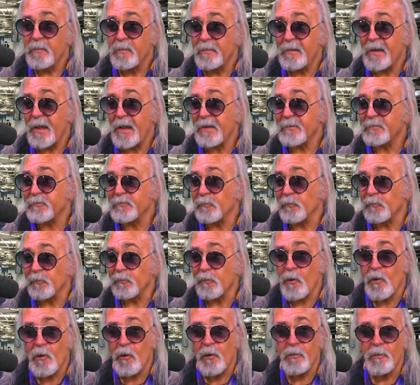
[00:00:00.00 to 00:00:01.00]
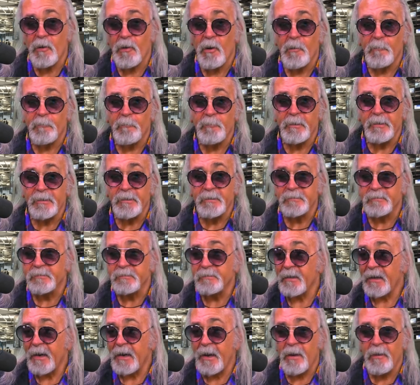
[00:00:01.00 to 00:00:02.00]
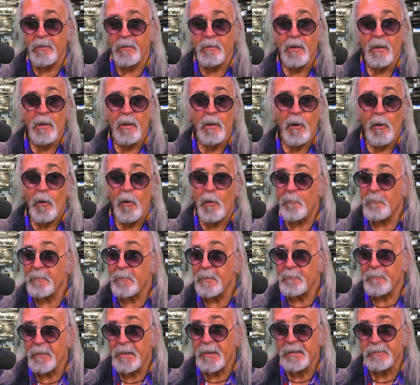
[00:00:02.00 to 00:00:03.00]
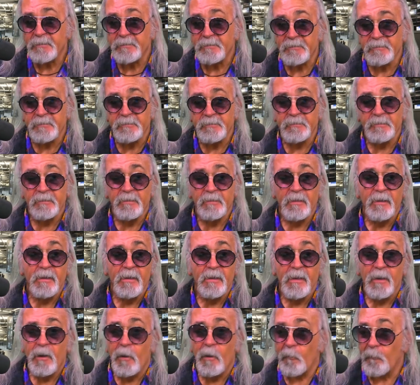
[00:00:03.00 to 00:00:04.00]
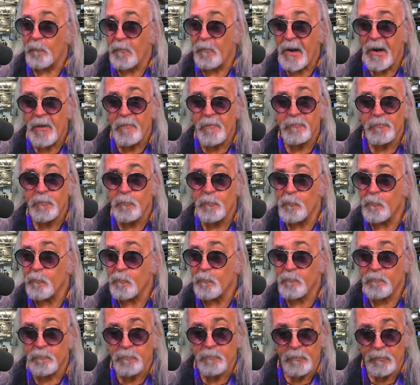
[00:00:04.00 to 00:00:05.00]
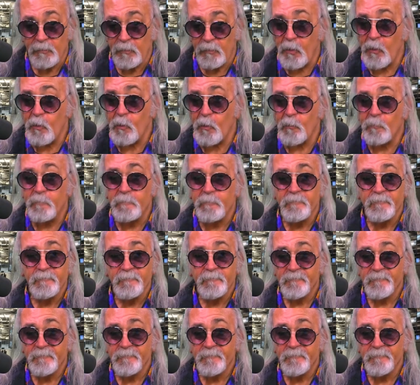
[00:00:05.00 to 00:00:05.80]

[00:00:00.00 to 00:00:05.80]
National Guard armories and army bases around the globe.